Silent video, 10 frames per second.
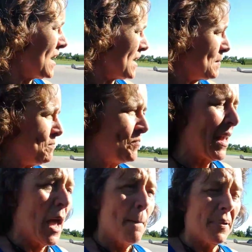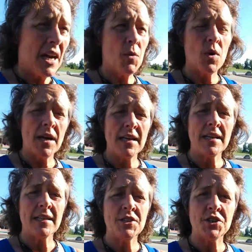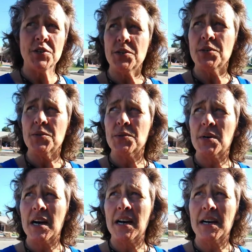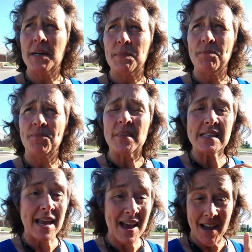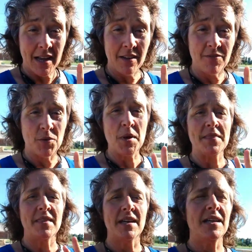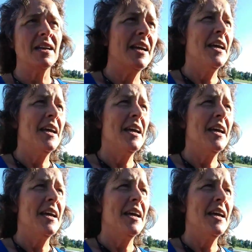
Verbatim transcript: um, but I wanted to um, say hi for one thing.